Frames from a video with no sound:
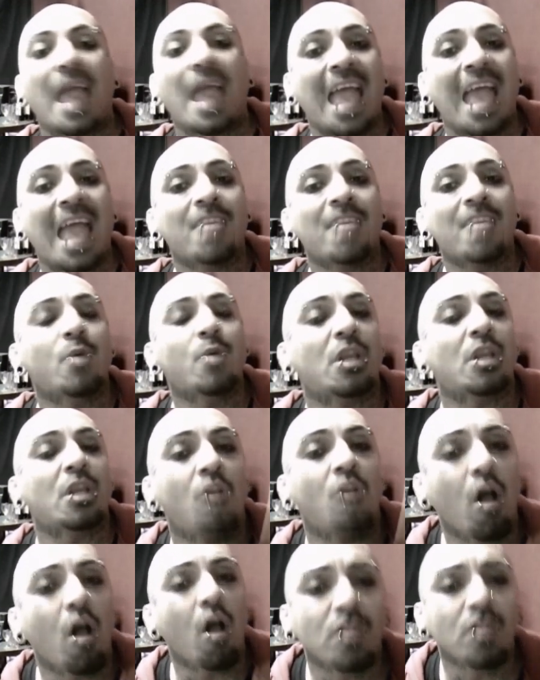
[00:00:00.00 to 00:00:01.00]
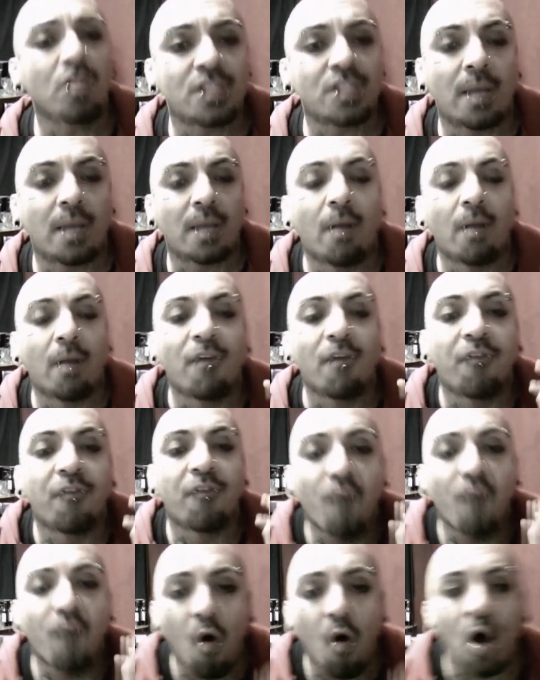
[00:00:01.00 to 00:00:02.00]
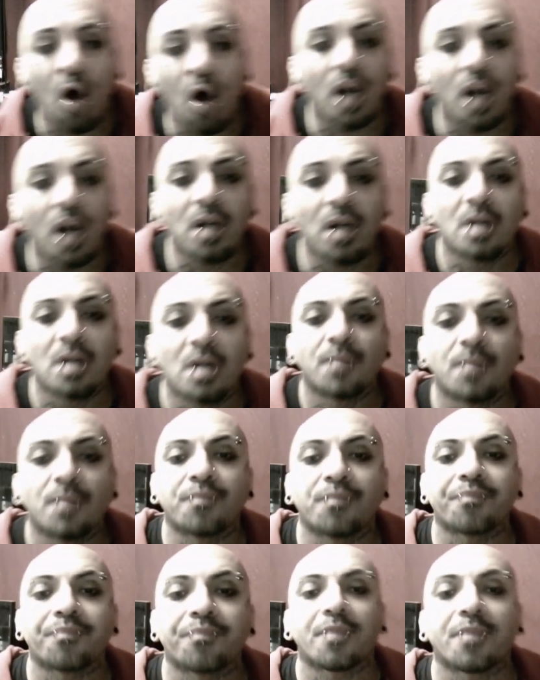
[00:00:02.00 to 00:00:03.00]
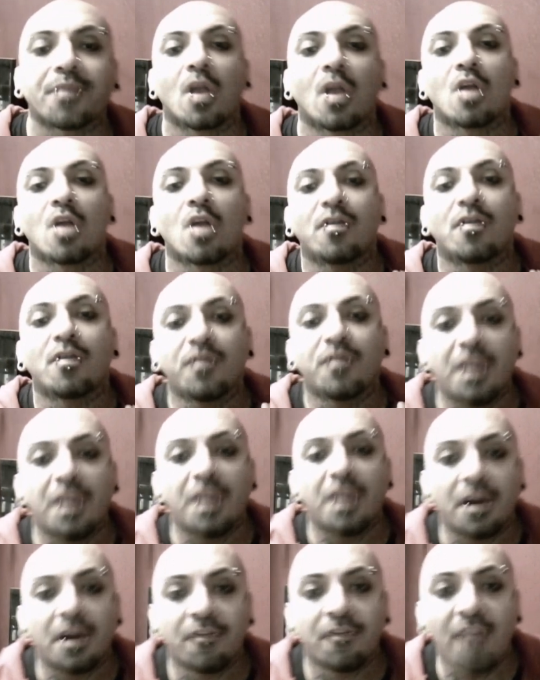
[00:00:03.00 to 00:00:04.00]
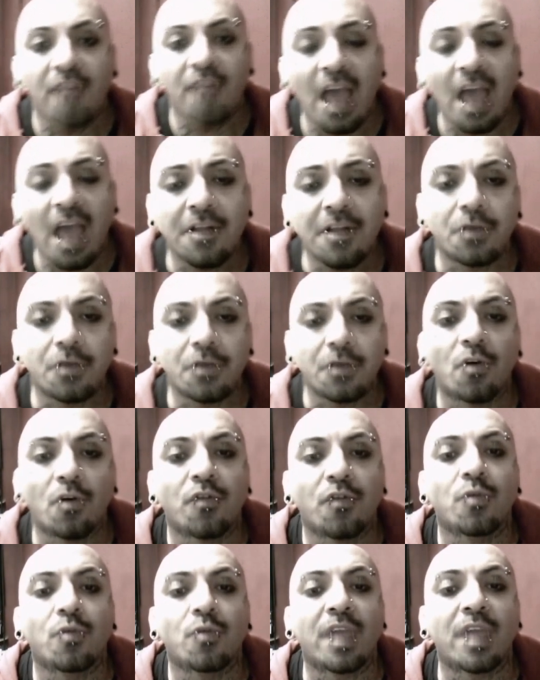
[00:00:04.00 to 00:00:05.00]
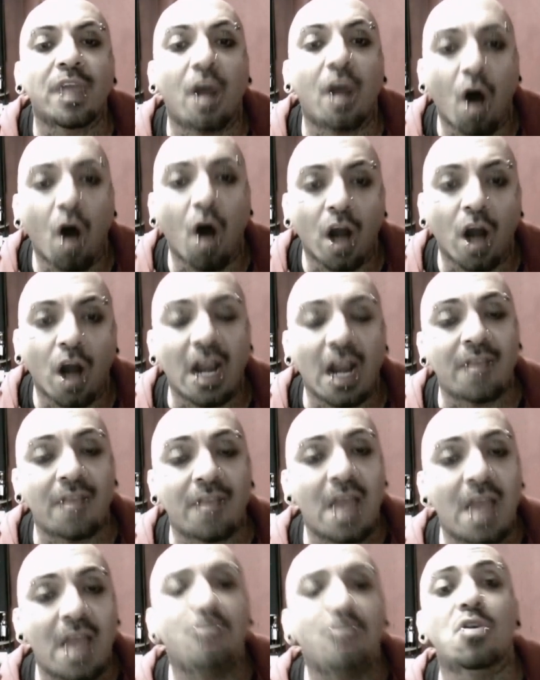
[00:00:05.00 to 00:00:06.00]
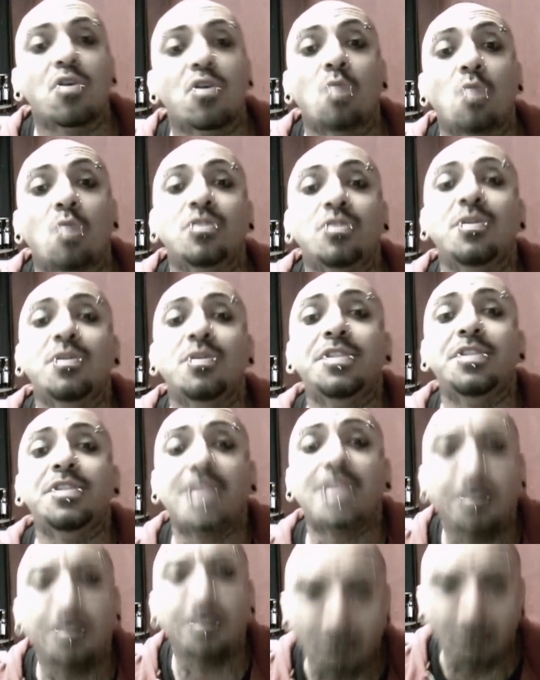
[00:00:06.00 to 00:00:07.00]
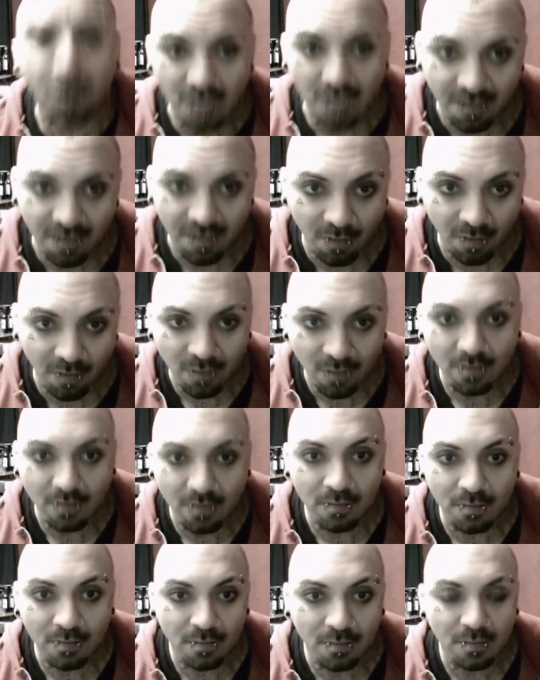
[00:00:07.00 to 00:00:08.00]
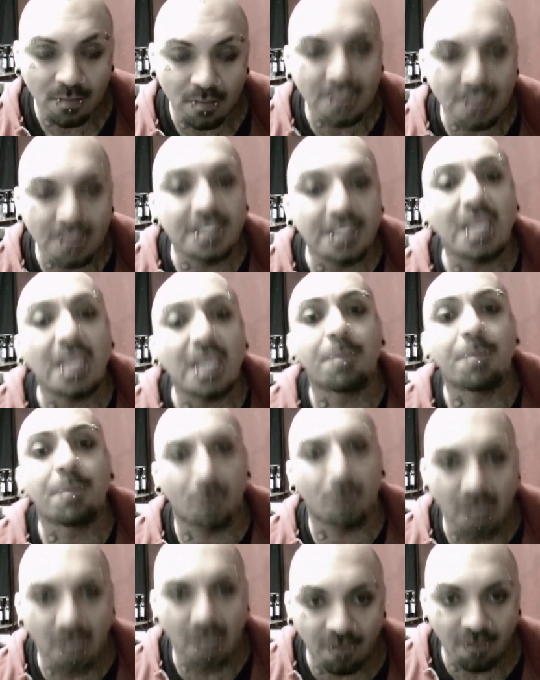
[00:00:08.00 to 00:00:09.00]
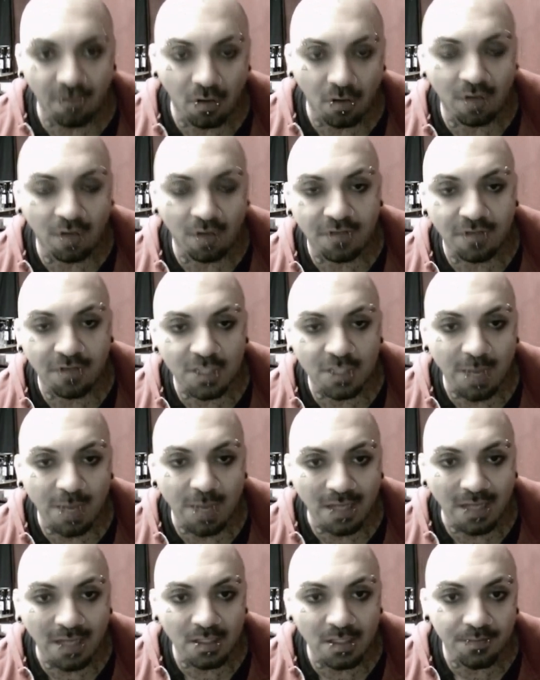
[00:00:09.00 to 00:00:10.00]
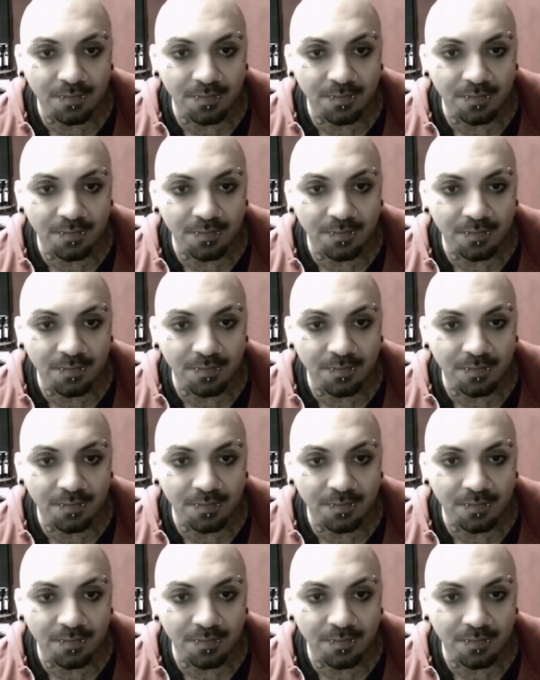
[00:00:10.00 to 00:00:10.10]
and you acknowledge them for their value of who they are. And now you go into a deeper level, deeper level of respect.